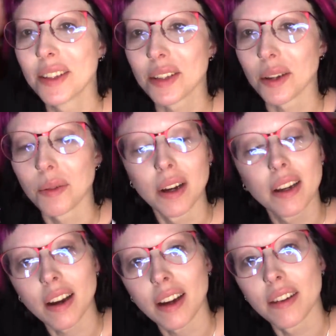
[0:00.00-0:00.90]

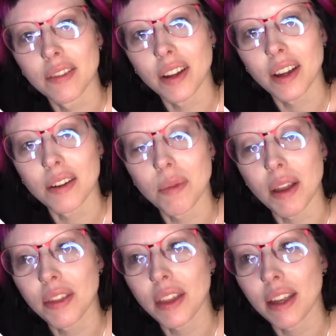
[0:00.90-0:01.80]
So kind of my
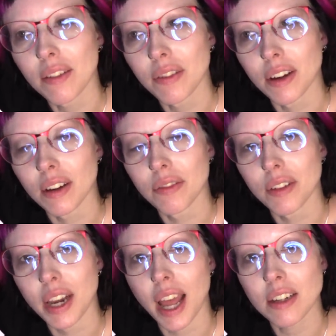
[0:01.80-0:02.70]
thing for
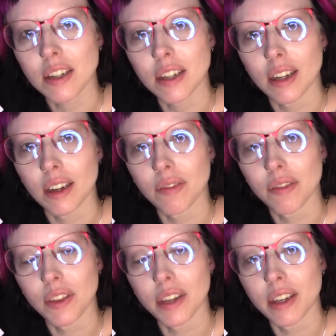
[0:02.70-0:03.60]
next year and
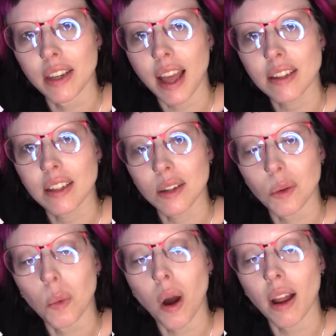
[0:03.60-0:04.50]
for the next
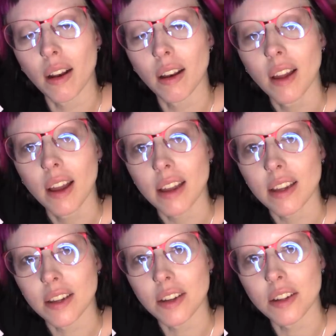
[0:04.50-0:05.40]
little while
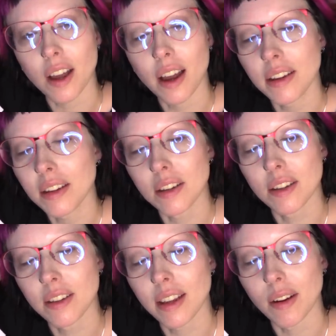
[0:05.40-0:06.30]
is I need to
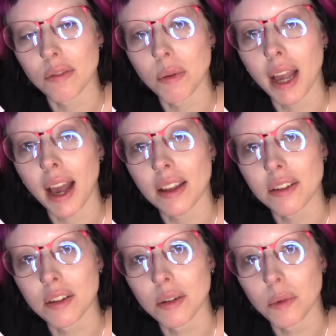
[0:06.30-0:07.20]
get off my ass
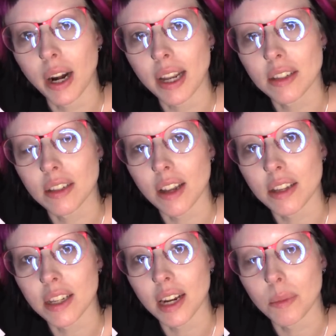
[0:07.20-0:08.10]
and do more
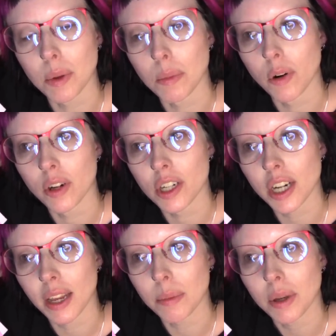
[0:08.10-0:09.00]
exercise and get a bit more in
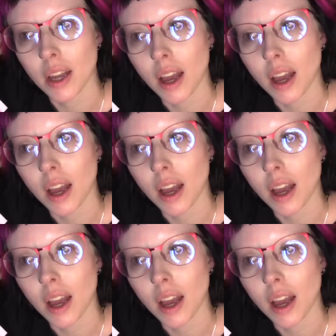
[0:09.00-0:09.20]
shape.